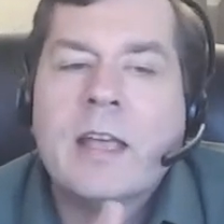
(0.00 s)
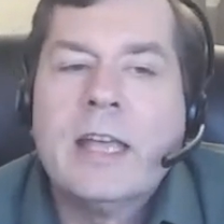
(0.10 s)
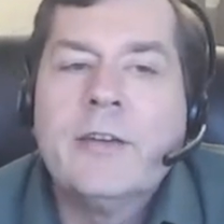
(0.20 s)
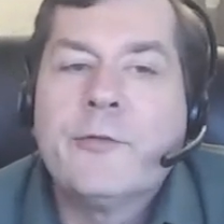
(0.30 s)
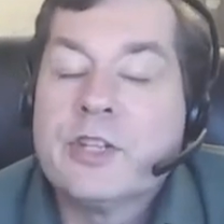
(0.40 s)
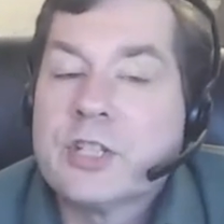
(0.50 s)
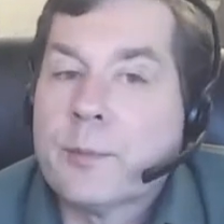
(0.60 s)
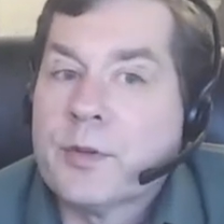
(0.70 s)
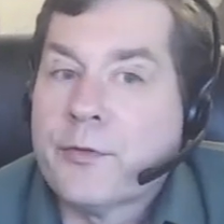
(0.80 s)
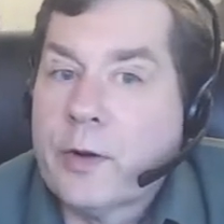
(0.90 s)
If we
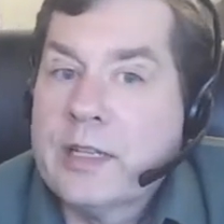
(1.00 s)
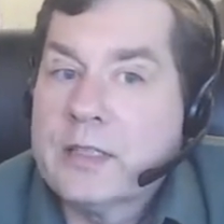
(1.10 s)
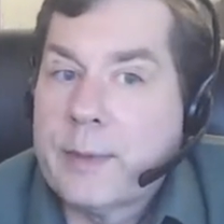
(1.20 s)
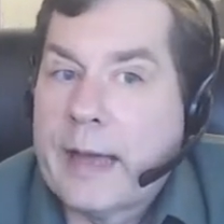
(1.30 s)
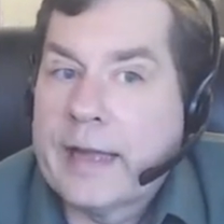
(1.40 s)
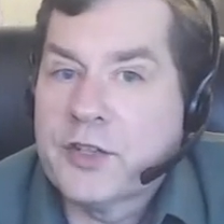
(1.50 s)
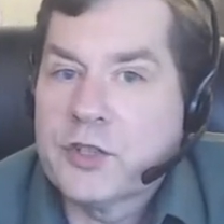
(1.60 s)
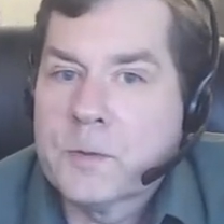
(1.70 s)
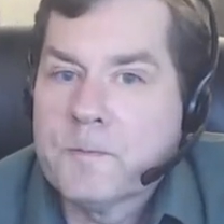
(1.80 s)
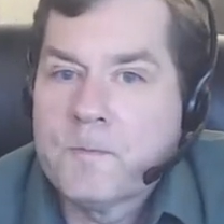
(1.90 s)
jump to phrase
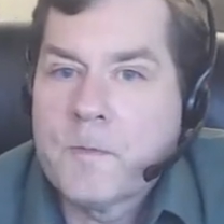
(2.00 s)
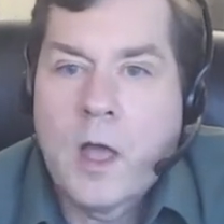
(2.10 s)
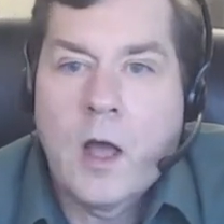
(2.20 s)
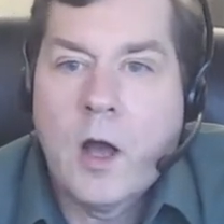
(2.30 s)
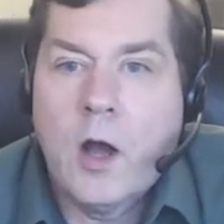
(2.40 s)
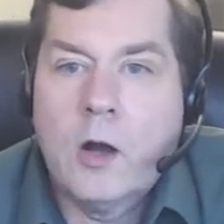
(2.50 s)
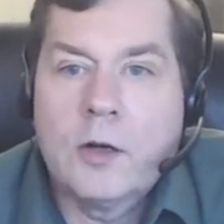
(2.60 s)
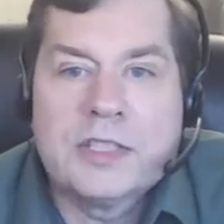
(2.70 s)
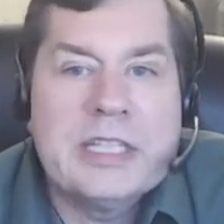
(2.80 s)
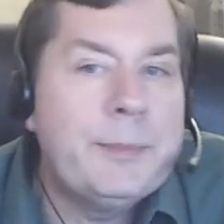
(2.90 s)
match, our
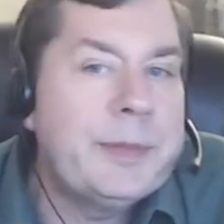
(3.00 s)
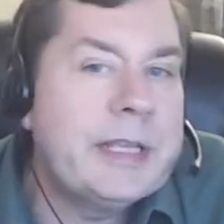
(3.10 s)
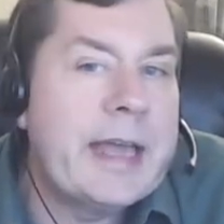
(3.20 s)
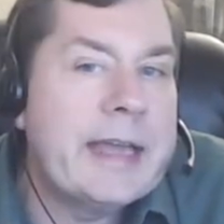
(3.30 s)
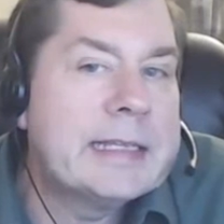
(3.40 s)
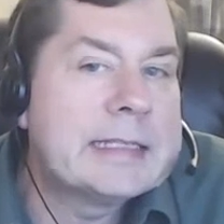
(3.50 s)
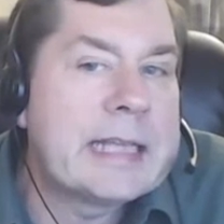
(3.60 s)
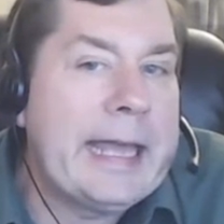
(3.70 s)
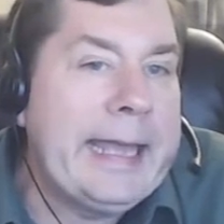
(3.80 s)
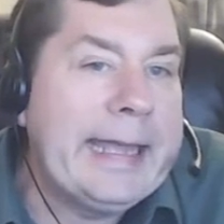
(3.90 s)
CPA is
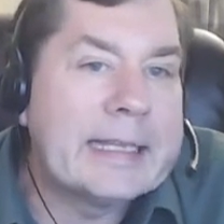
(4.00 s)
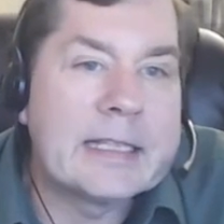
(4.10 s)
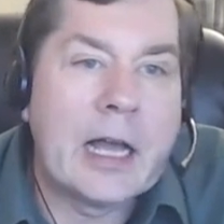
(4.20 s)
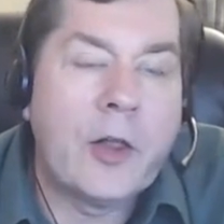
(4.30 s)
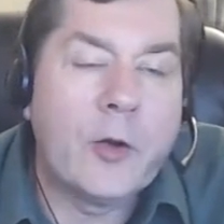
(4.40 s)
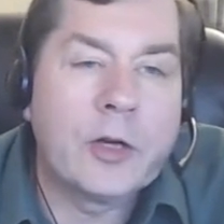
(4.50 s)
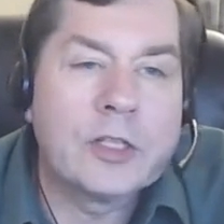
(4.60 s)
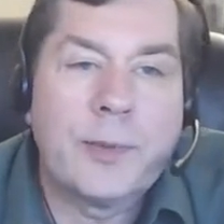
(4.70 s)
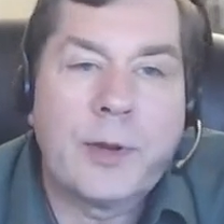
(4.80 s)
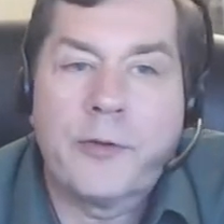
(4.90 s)

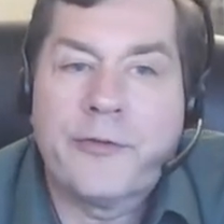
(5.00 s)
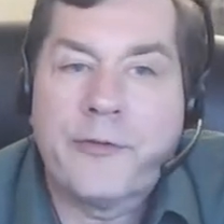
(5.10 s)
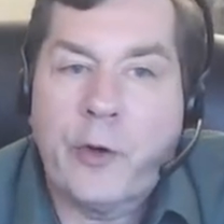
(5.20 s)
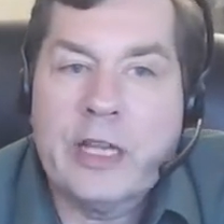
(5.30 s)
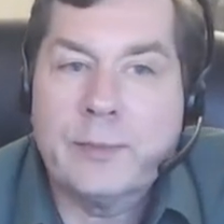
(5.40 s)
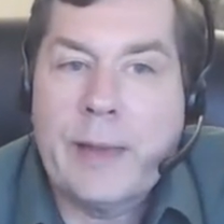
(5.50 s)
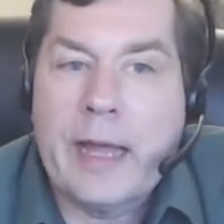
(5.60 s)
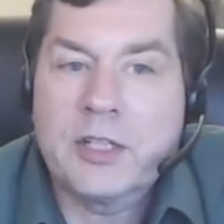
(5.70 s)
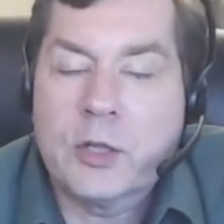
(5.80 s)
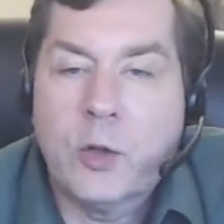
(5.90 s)
$8, but our phrase
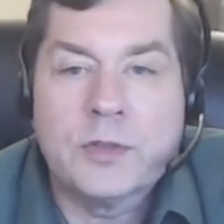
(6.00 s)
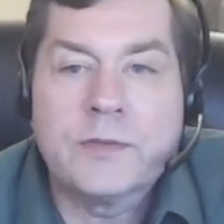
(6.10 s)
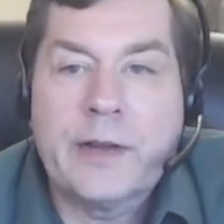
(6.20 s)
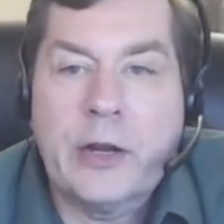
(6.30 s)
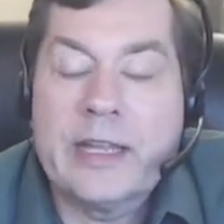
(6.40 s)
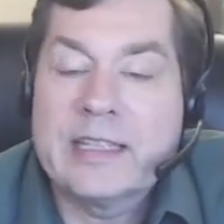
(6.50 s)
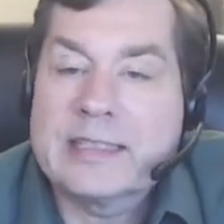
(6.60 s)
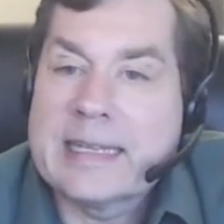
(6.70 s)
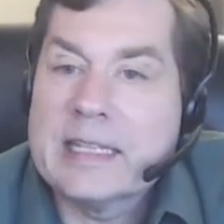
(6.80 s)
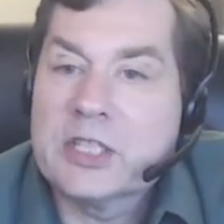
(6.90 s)
match close
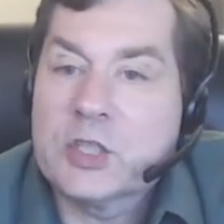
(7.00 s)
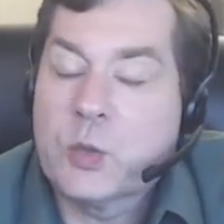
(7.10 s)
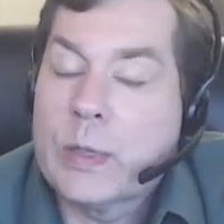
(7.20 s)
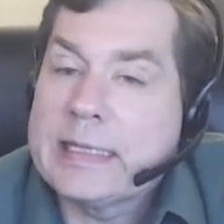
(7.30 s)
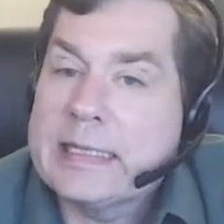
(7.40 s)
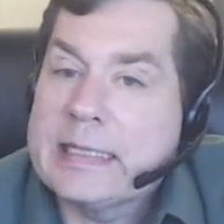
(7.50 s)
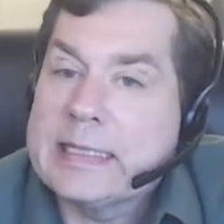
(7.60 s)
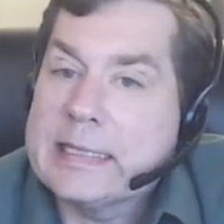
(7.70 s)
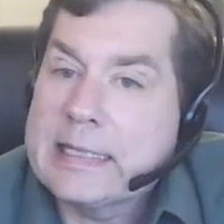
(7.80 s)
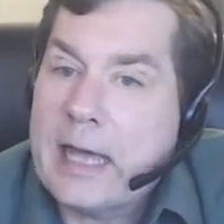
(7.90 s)
variance is
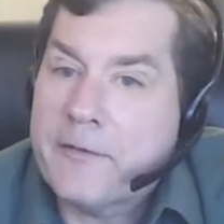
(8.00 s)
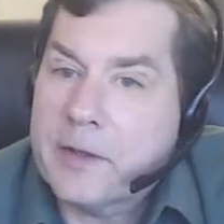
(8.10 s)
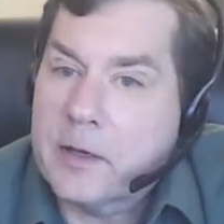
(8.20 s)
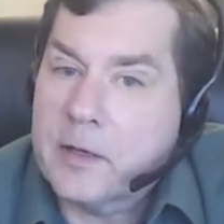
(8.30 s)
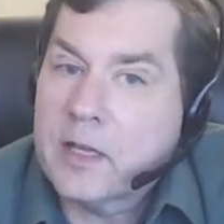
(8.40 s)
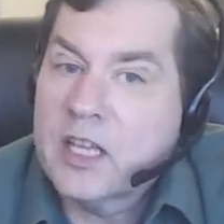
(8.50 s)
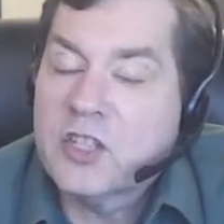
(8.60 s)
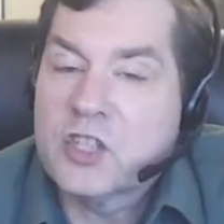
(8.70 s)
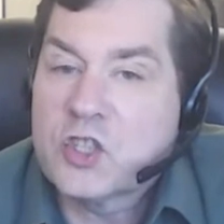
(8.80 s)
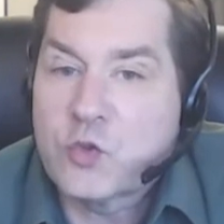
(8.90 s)
27.
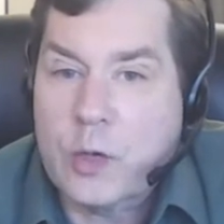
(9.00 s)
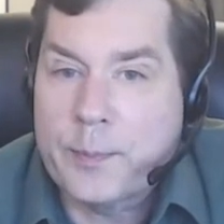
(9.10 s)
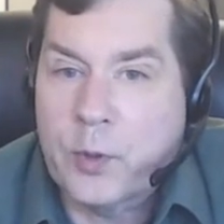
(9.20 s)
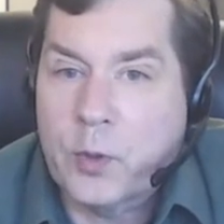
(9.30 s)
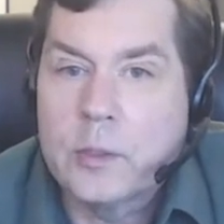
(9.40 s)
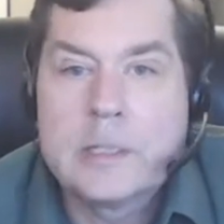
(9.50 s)
It's triple.